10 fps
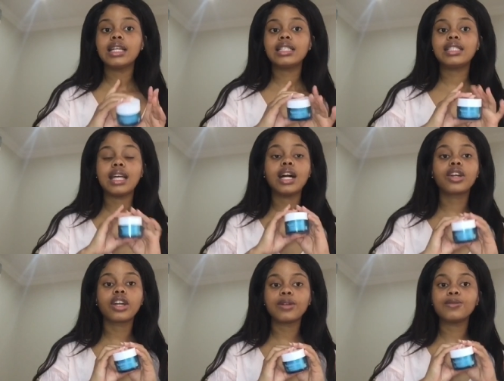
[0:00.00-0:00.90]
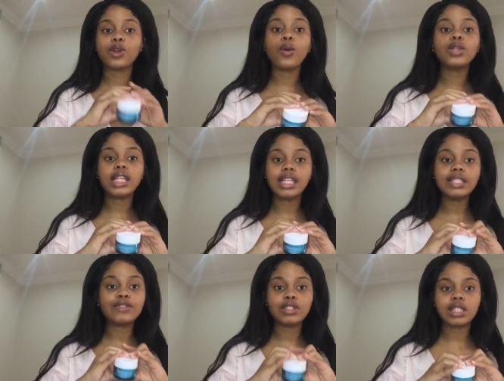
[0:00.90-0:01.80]
gel cream don't
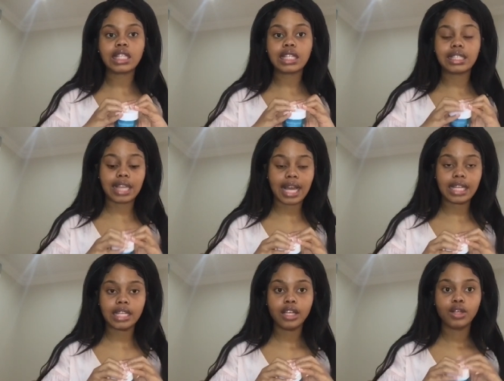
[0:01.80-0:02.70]
leave you looking shiny